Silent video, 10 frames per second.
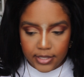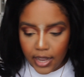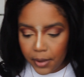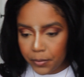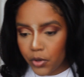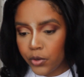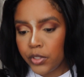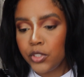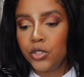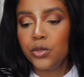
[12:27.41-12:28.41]
I'm
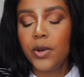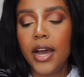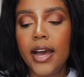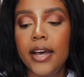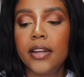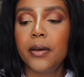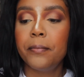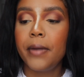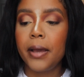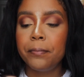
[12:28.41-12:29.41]
going to add
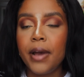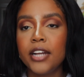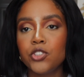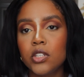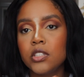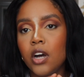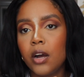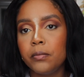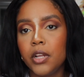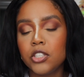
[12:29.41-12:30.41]
my Patrick
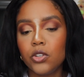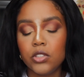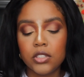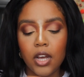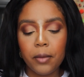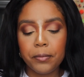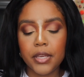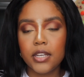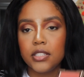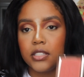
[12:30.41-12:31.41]
Ta blush on top
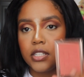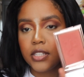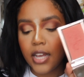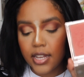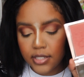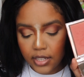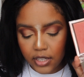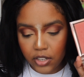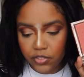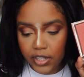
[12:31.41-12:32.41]
because this has
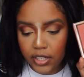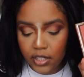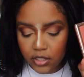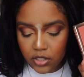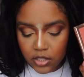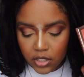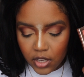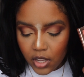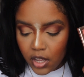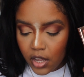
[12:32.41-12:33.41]
like a radiance
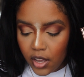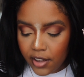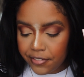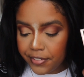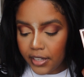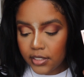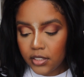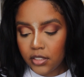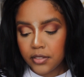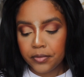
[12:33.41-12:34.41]

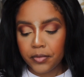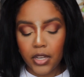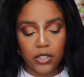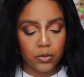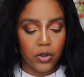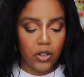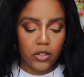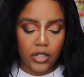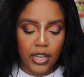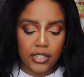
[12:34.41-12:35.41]
effect as
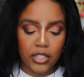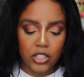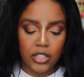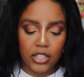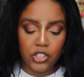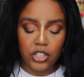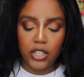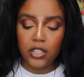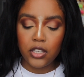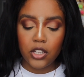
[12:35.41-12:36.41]
well. It has like a nice
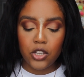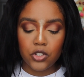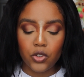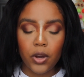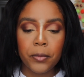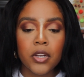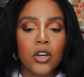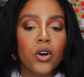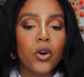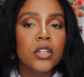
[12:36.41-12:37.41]
sheen. So I'm gonna
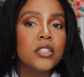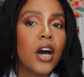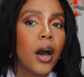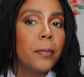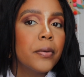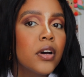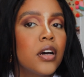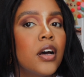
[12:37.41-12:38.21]
go on top